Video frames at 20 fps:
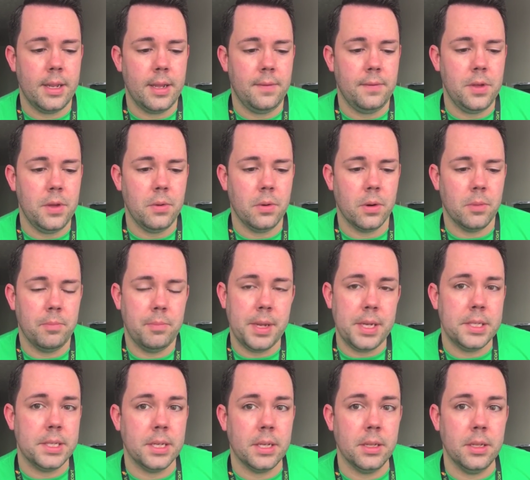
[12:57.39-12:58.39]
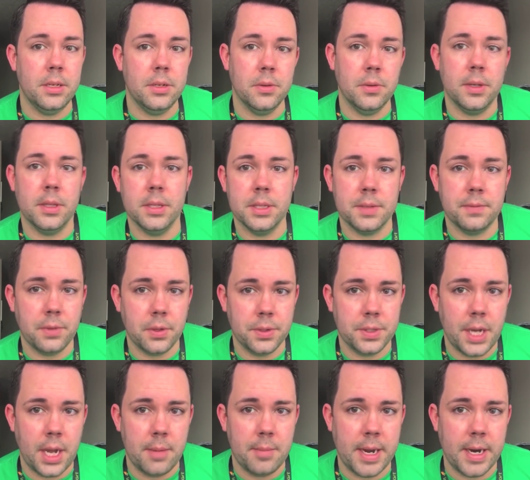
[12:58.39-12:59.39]
if you are basically doing this
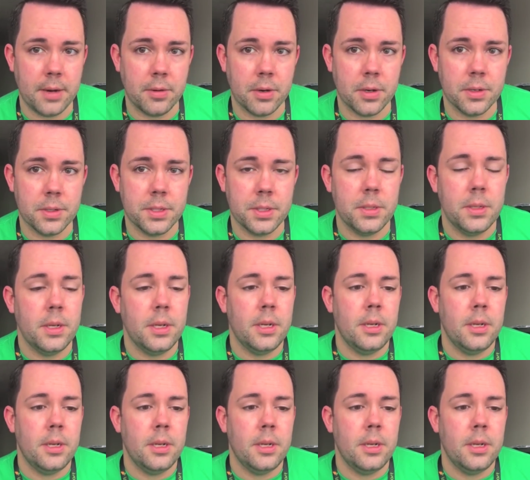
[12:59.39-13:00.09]
full-time hours,